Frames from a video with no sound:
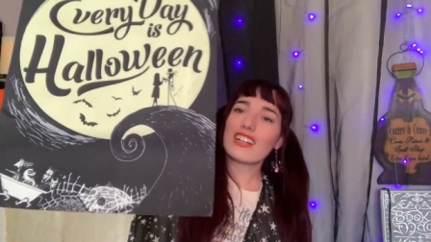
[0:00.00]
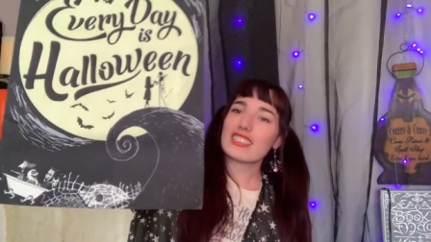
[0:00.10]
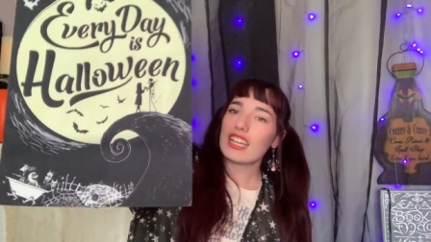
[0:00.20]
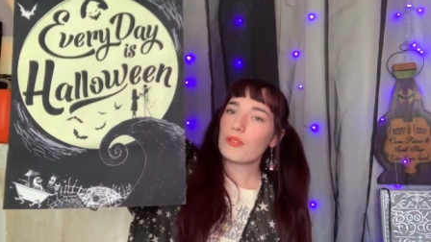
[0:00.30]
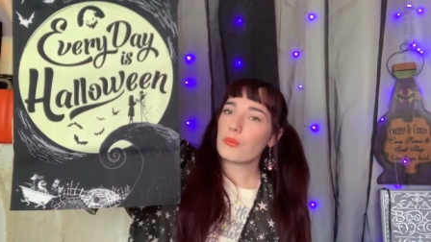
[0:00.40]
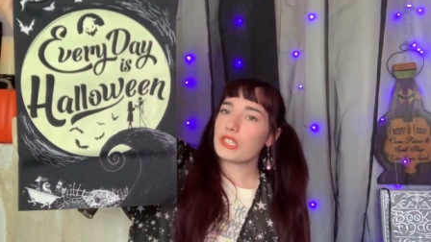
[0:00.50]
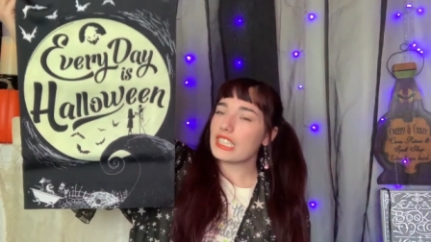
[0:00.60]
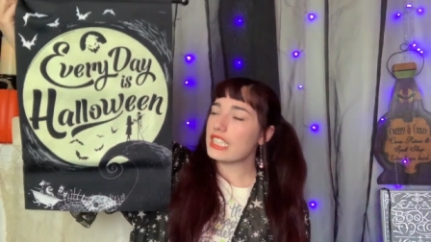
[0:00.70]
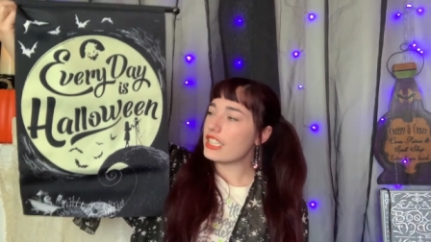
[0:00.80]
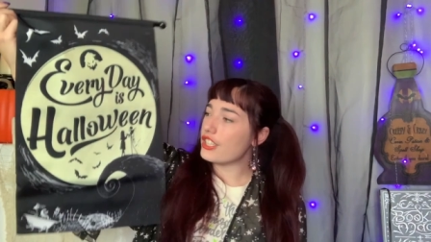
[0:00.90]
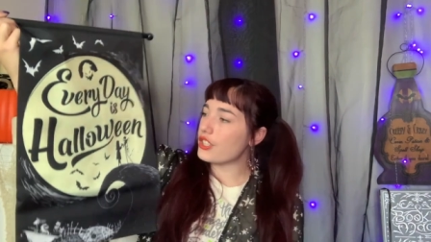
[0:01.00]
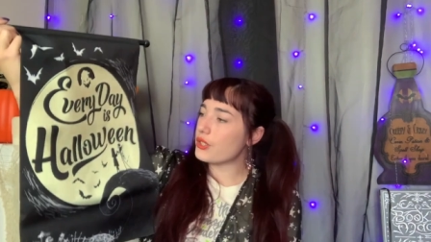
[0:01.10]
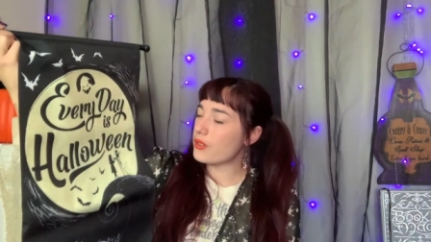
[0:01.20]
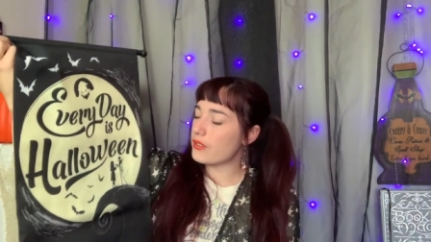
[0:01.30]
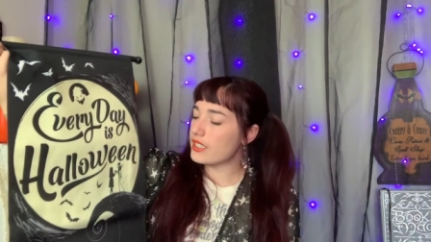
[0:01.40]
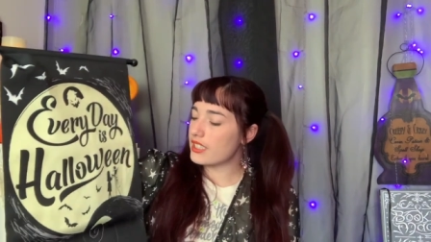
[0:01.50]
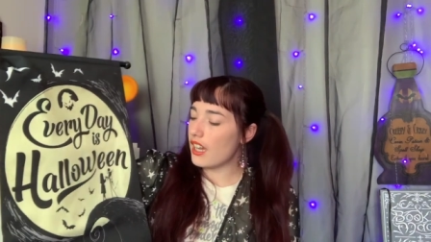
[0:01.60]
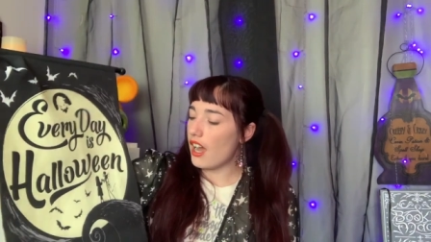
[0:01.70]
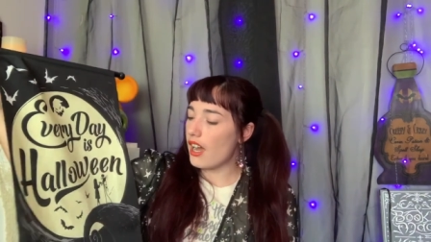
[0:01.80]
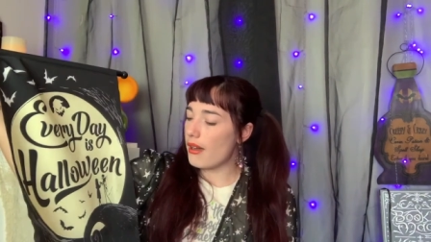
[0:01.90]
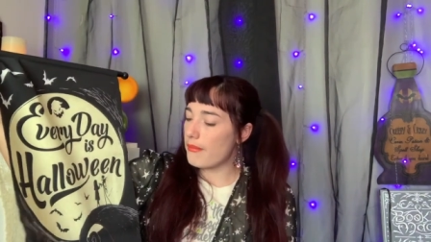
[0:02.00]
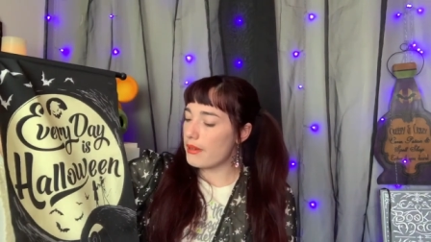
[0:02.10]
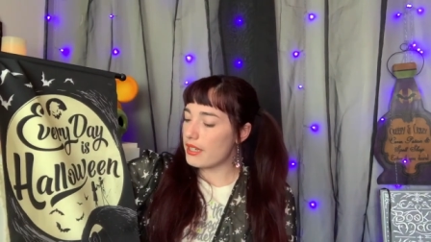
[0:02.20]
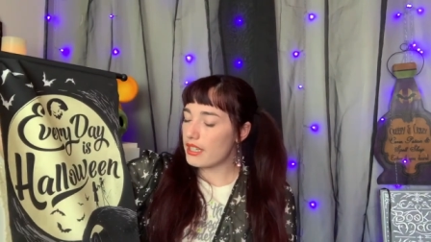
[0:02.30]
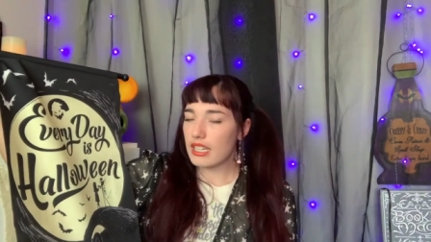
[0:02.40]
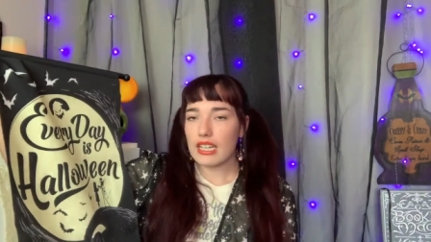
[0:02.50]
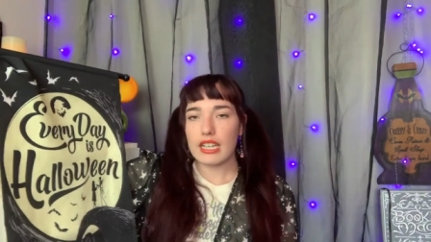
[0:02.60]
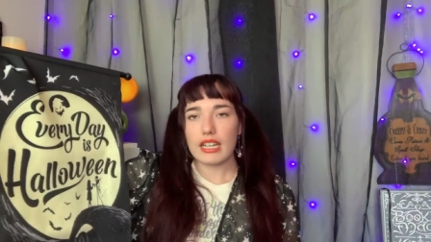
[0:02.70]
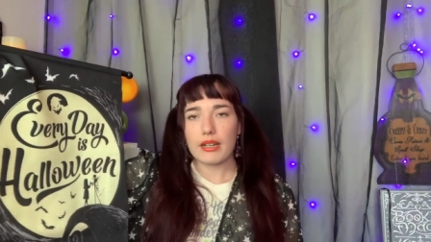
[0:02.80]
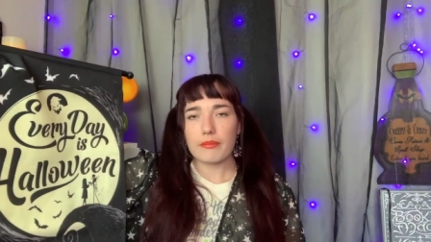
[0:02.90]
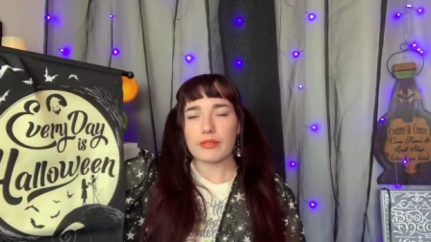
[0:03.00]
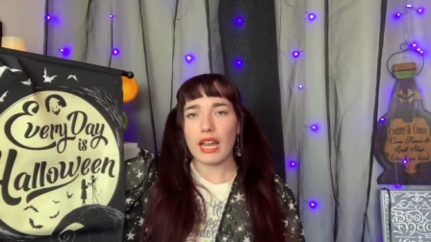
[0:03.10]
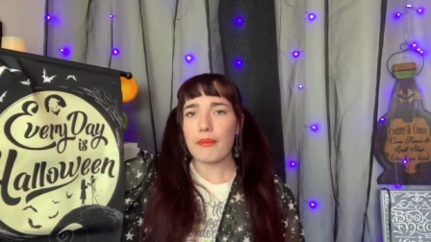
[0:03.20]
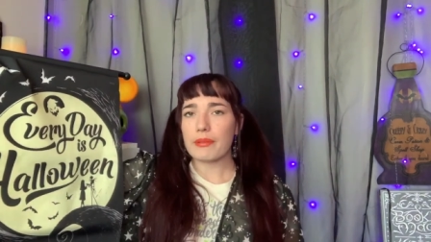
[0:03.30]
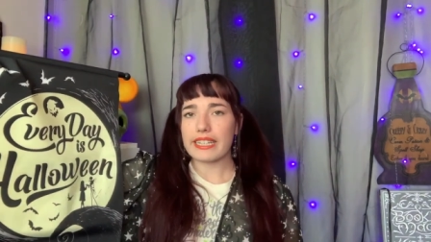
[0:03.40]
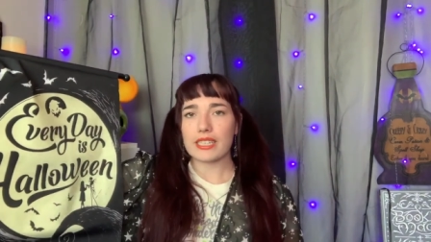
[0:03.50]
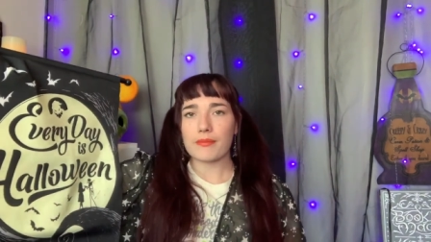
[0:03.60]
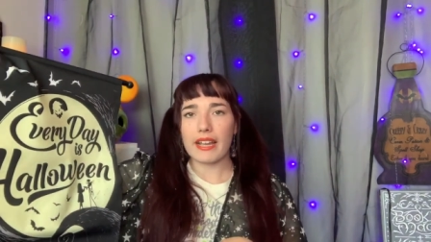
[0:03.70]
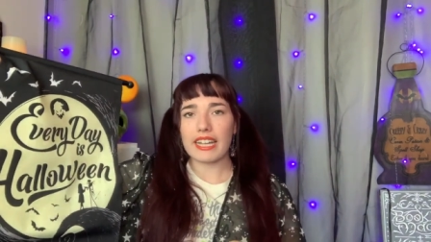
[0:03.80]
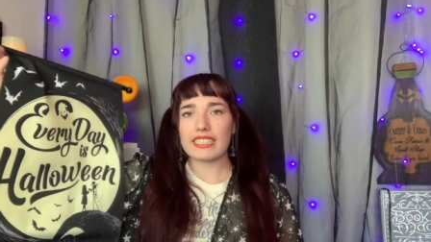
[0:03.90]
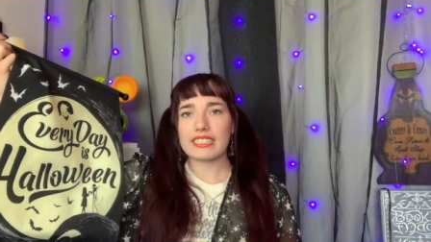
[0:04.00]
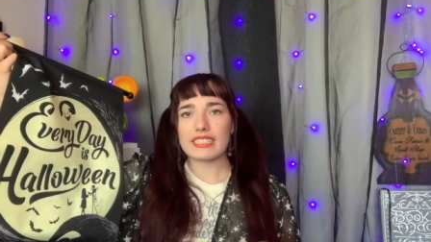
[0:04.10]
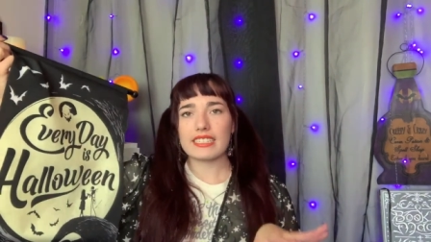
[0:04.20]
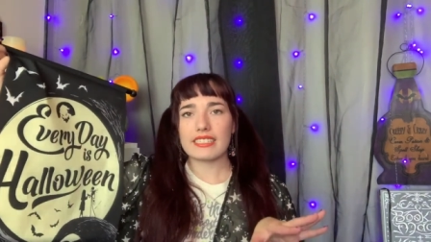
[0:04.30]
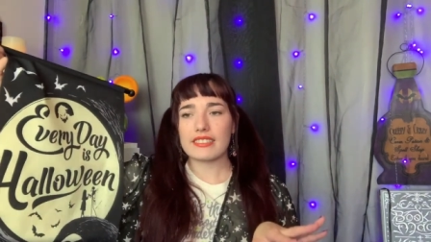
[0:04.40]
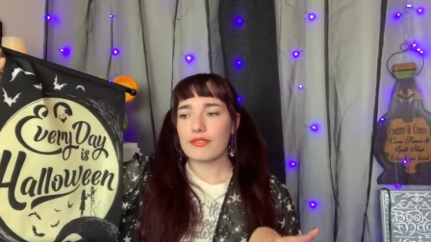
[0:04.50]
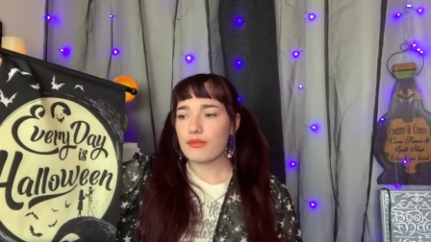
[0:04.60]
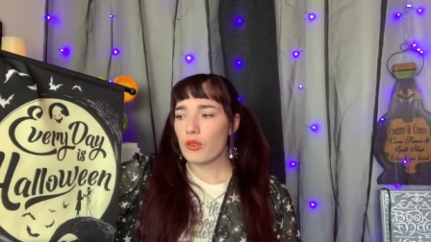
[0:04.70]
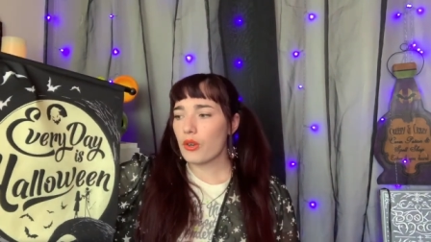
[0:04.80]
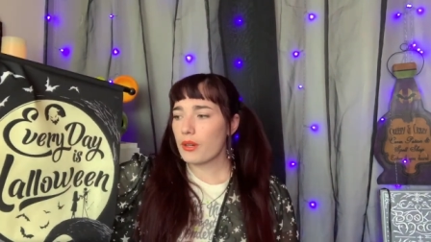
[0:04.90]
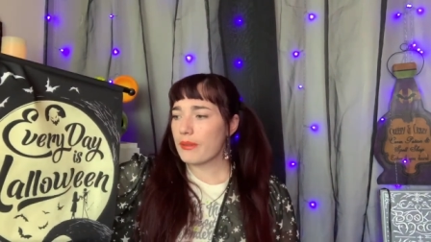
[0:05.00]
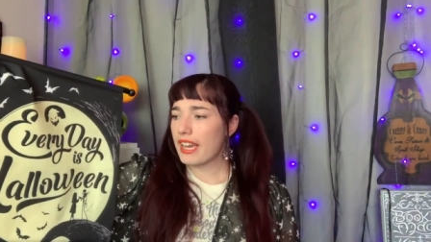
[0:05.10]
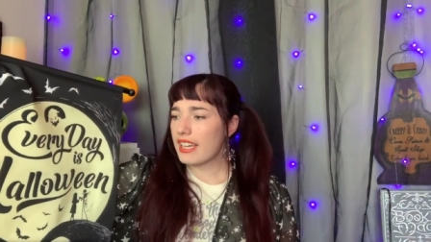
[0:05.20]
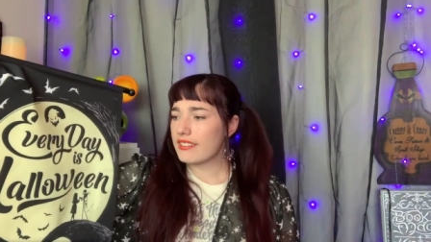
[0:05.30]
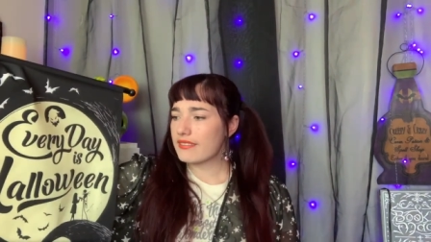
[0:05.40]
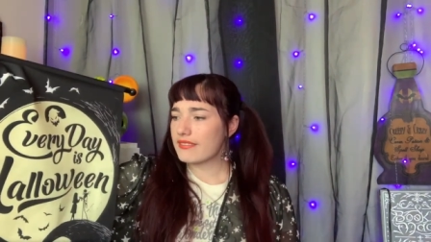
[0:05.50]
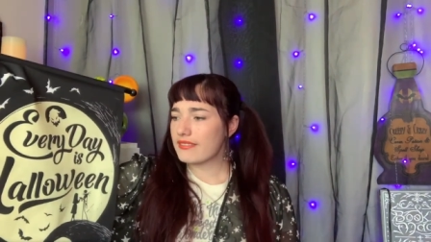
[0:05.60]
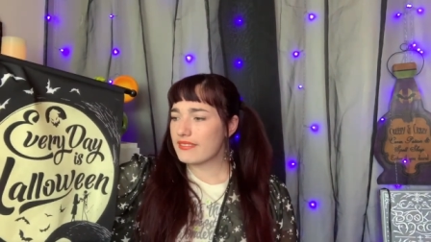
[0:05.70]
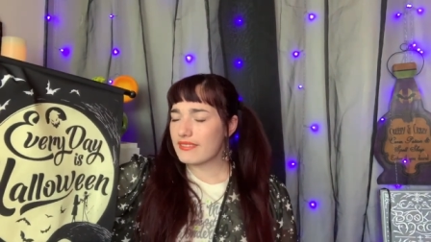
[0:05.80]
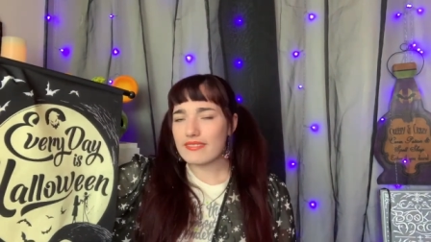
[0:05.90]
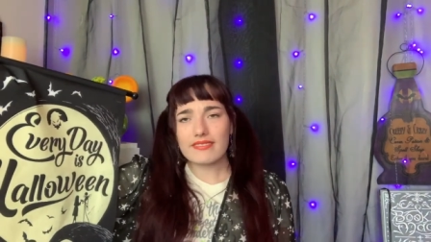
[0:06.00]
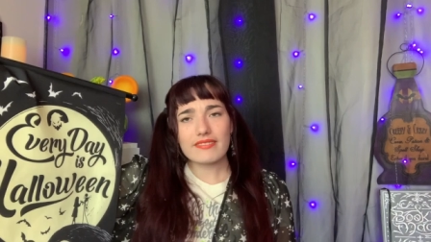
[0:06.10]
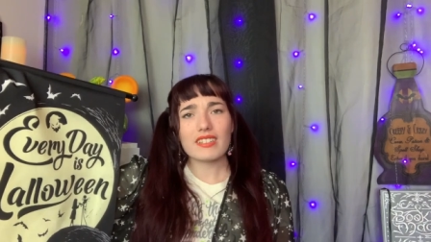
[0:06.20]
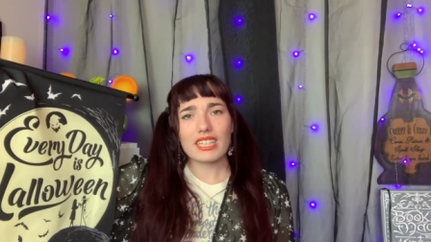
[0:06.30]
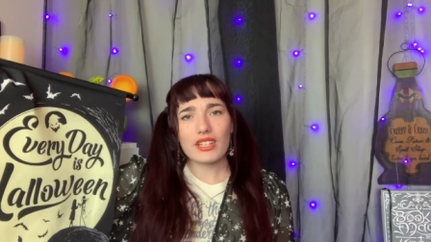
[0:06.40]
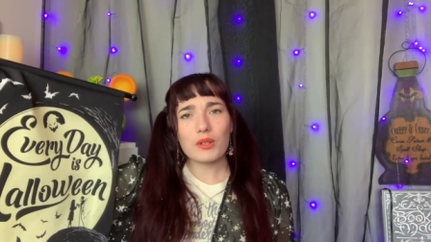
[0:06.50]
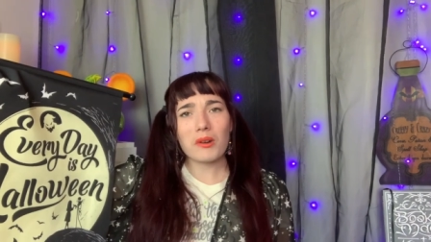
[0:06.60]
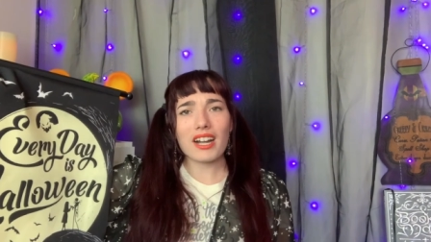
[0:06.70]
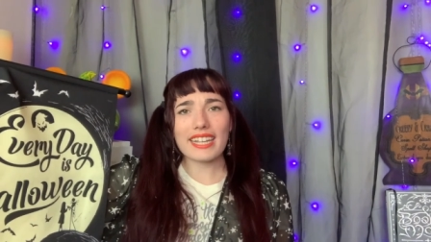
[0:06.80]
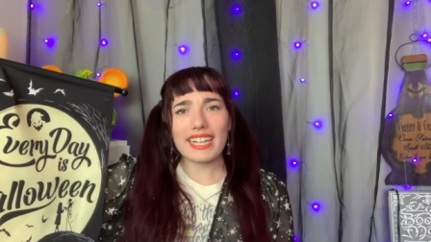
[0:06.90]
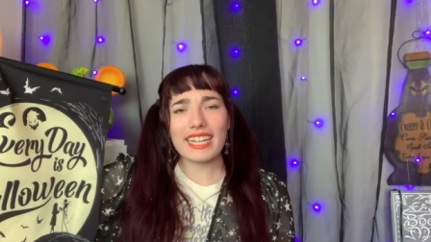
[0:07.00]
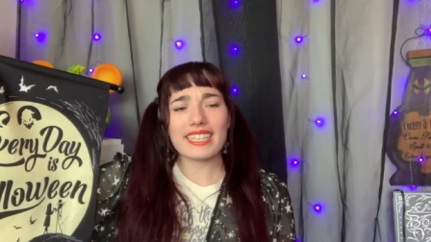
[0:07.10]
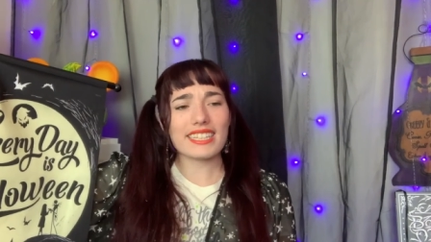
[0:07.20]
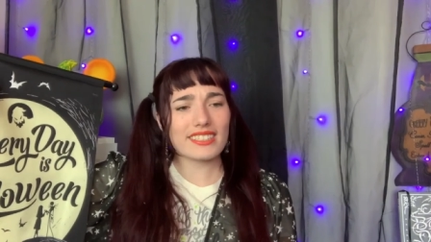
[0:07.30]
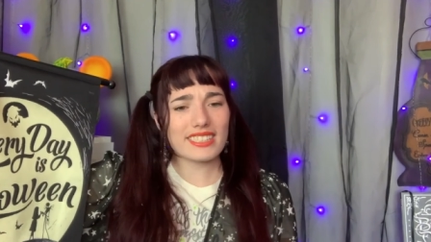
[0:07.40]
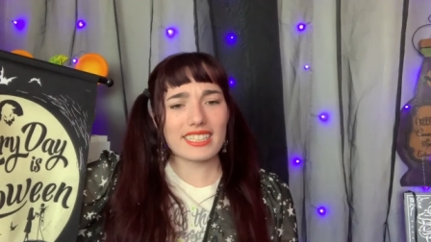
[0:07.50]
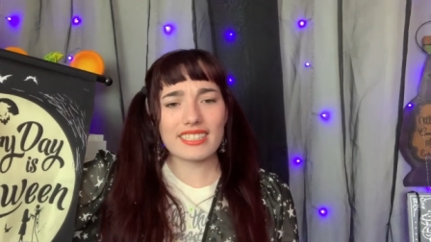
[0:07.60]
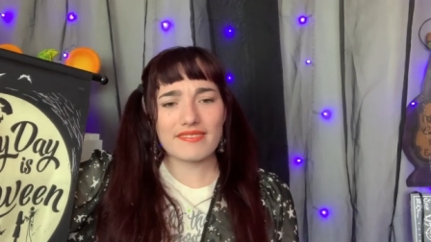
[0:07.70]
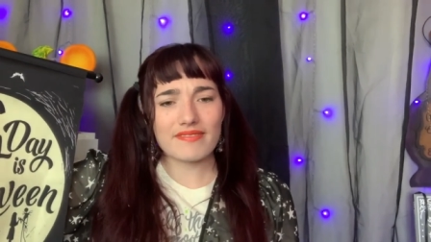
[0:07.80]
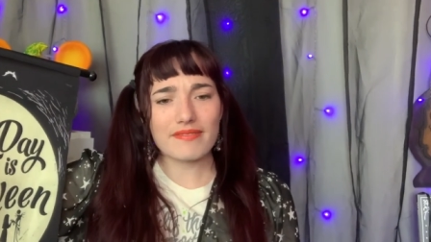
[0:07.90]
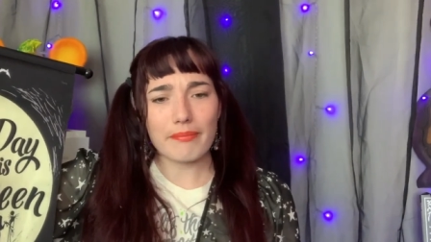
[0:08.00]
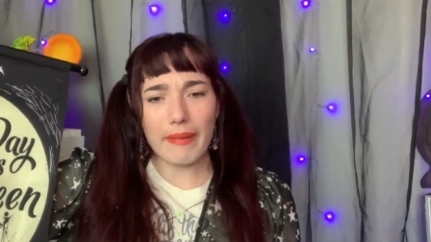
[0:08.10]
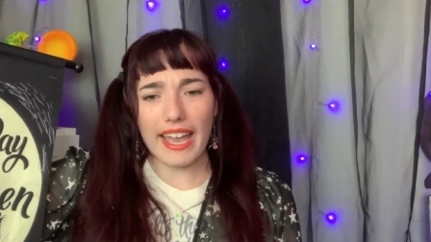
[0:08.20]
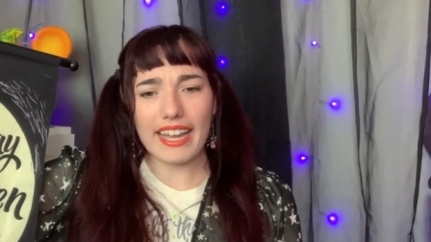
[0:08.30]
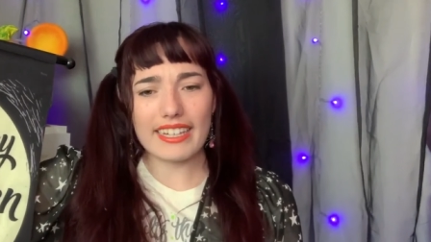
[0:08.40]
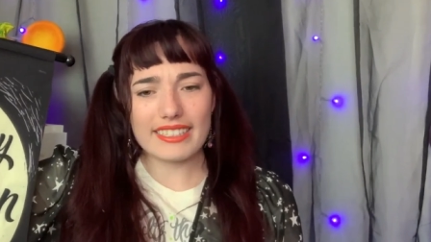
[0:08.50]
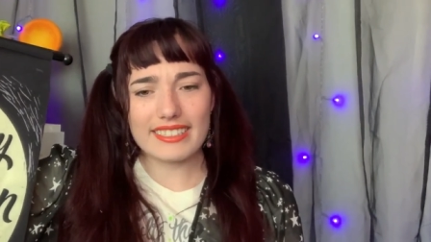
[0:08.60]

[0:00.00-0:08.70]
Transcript: also had a really cute, um, not placemat, floor mat. You know, you walk in and there's a mat.